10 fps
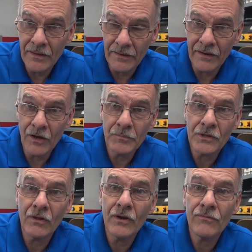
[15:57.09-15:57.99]
And I hope
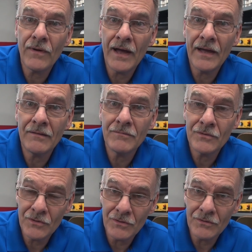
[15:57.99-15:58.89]
to clarify it
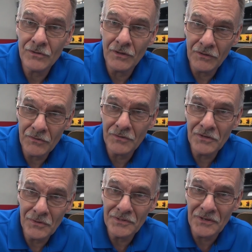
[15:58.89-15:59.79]
so that you can
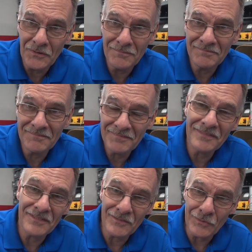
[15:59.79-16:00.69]
do it too.
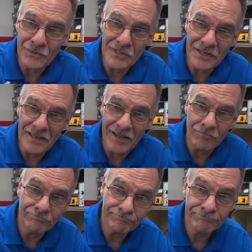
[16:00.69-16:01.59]
We'll see you again.